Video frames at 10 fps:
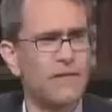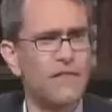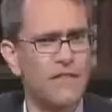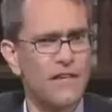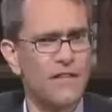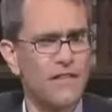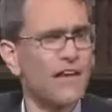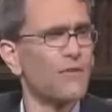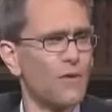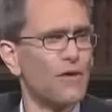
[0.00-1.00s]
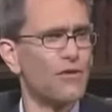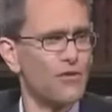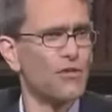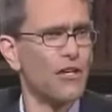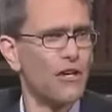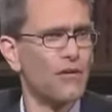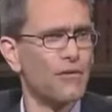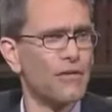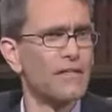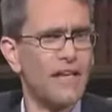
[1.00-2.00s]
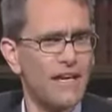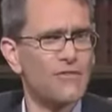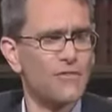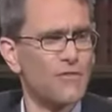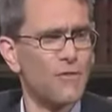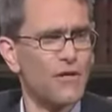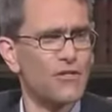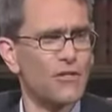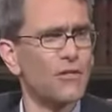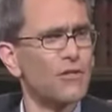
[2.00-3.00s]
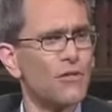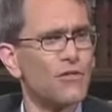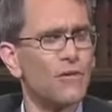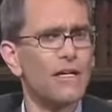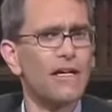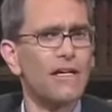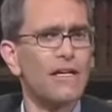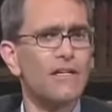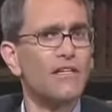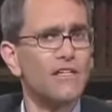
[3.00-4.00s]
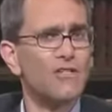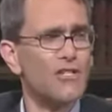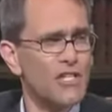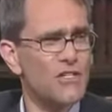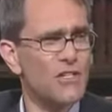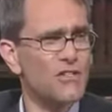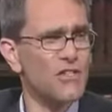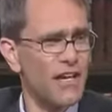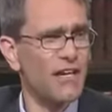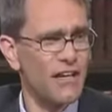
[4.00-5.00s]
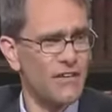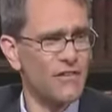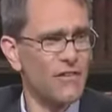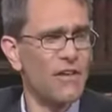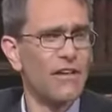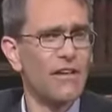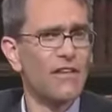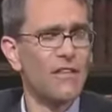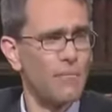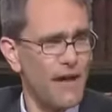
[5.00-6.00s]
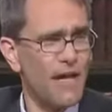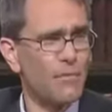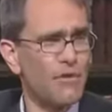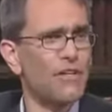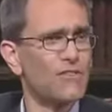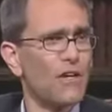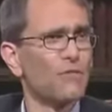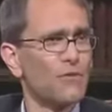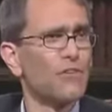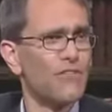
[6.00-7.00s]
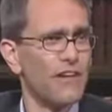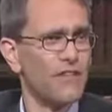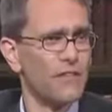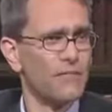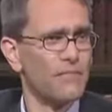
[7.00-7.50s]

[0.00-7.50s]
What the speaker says: that that's where you should go to answer this question? Who told you? Did Jesus tell us the Bible is our rule of faith?